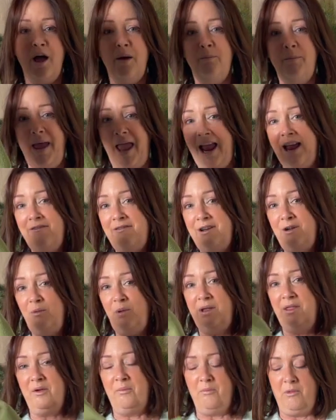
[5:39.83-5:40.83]
Pair it
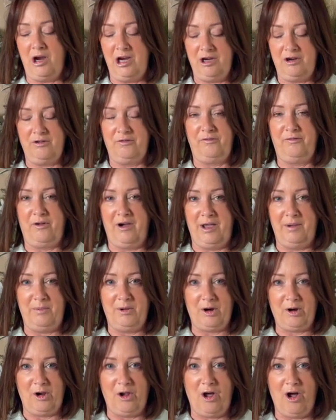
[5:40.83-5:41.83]
with a microfiber
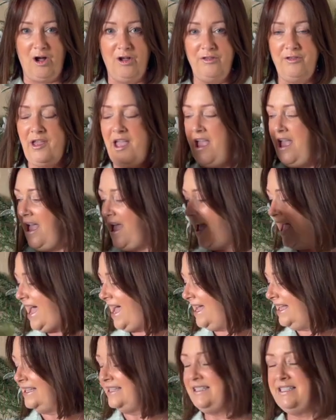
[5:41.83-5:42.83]
cloth,
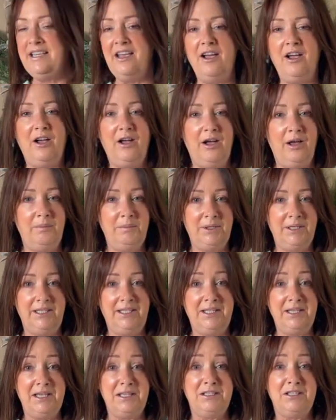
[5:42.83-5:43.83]
and I'm going to
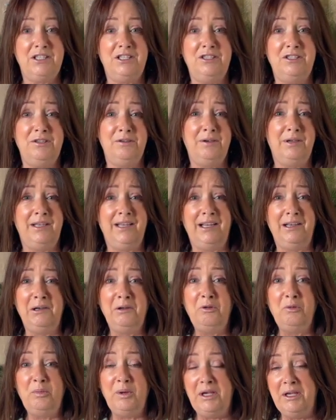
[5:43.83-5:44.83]
get to doing a
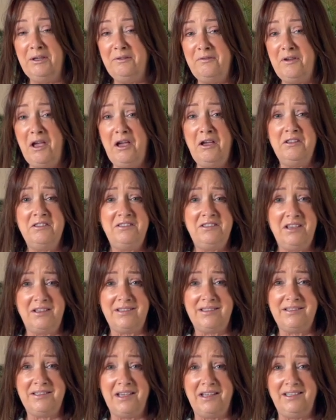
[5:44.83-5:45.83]
little bit of
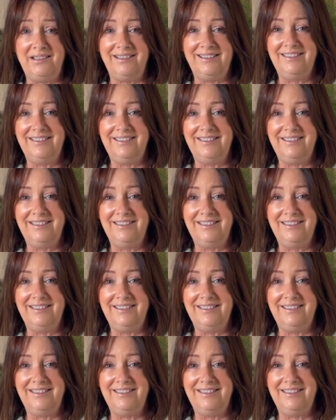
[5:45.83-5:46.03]
dusting.